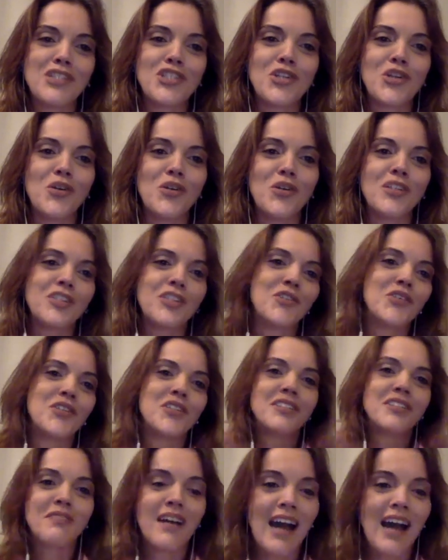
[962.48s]
longer
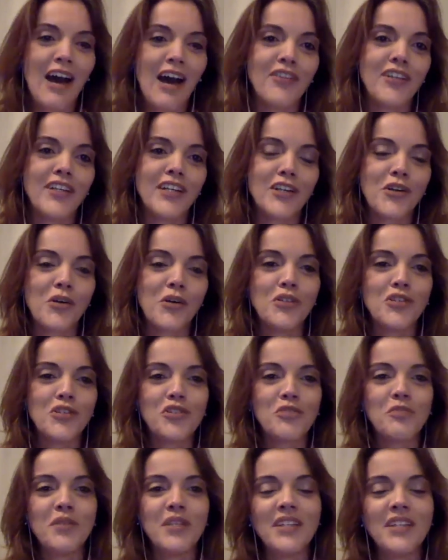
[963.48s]
or how they are going
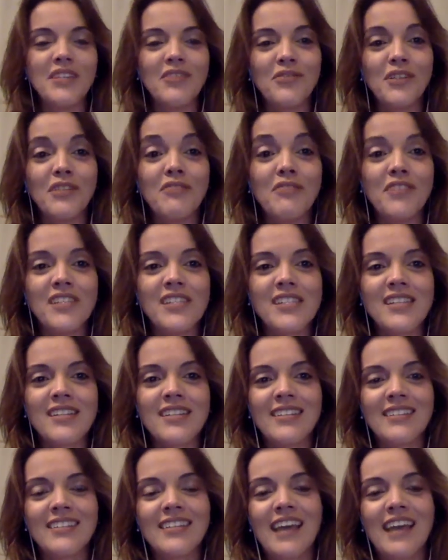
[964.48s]
to be
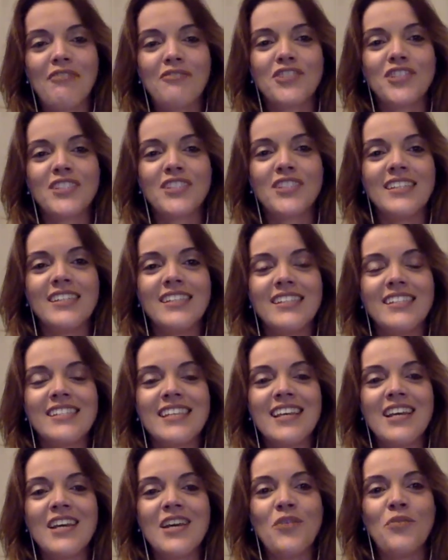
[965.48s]
revisited after this,
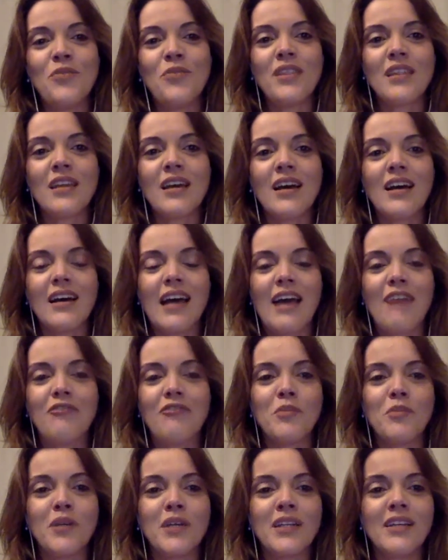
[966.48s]
with
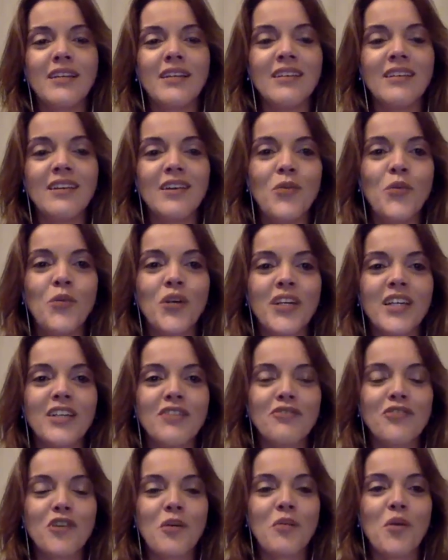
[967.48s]
everybody working
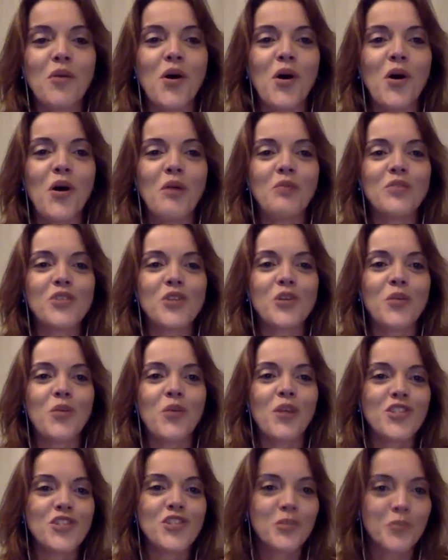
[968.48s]
from home. So
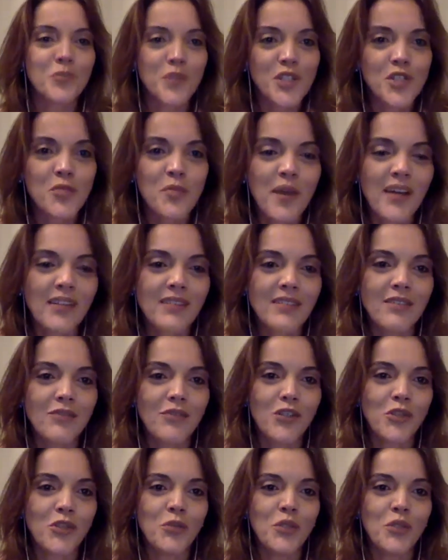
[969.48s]
what's your perspective
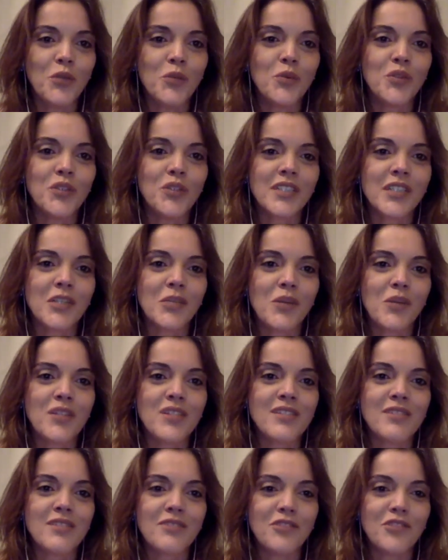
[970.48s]
on WeWork and what's
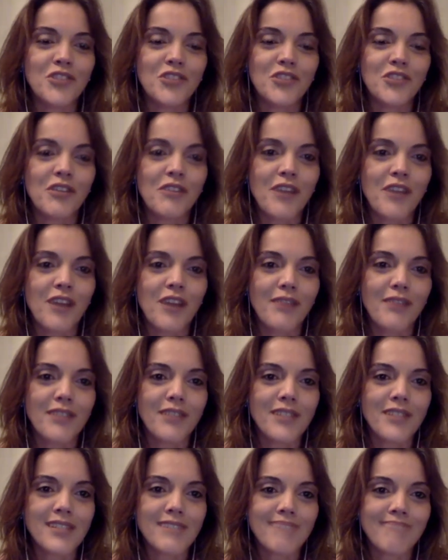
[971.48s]
the future of the
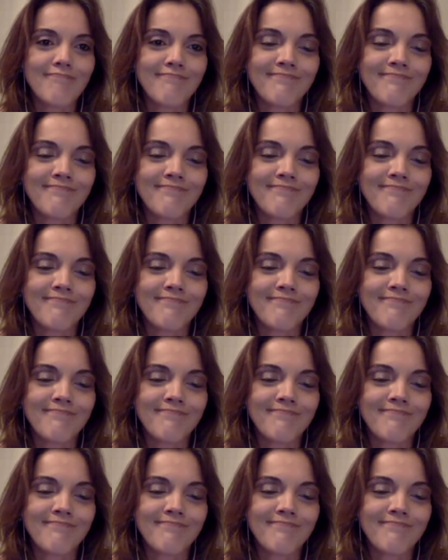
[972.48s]
office?